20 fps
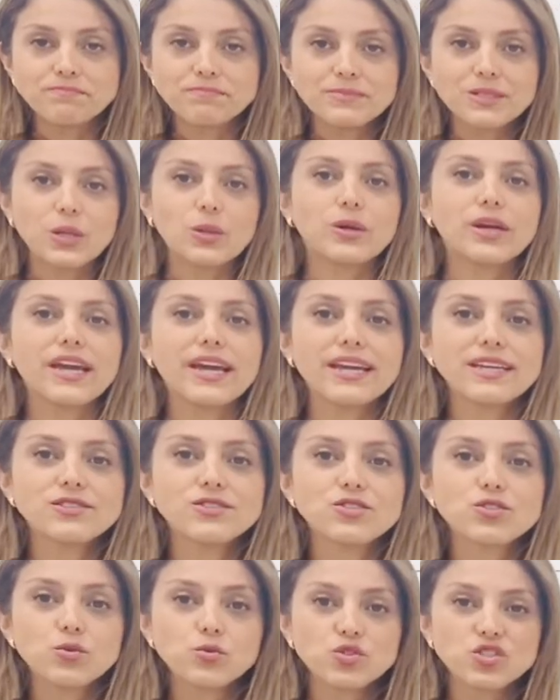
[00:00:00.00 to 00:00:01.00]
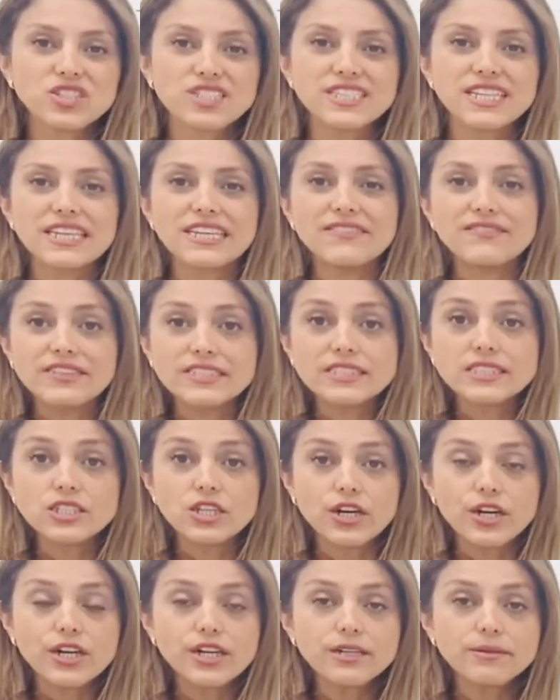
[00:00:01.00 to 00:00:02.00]
Okay, so just leave it
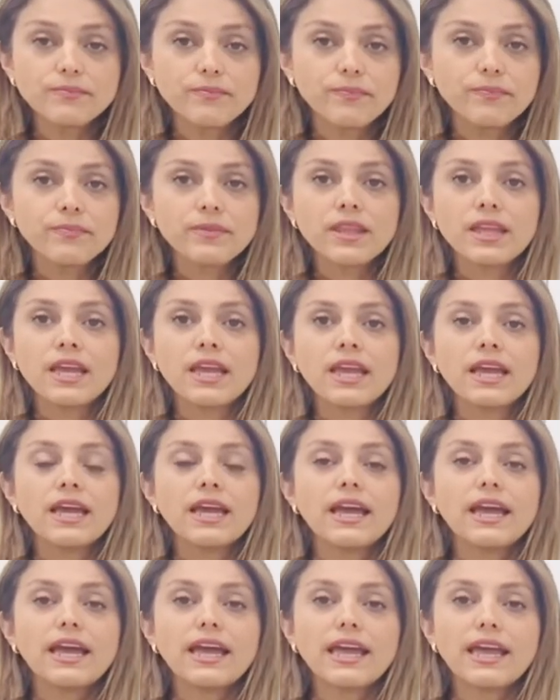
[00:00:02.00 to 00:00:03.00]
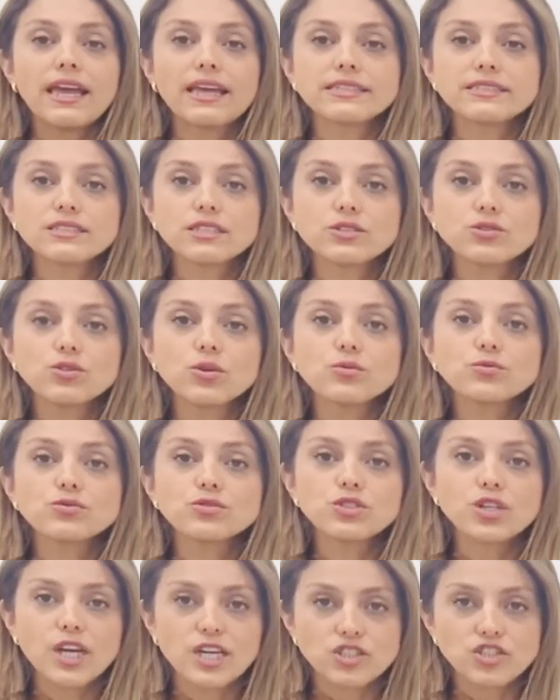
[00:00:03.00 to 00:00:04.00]
there and don't
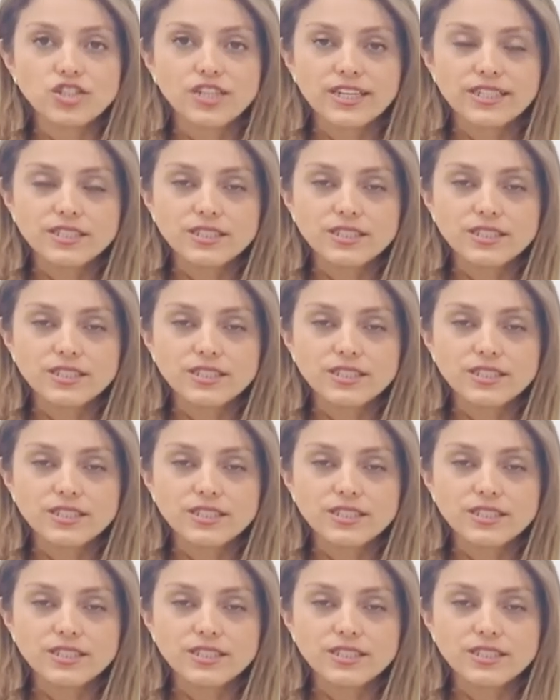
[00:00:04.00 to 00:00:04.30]
touch it.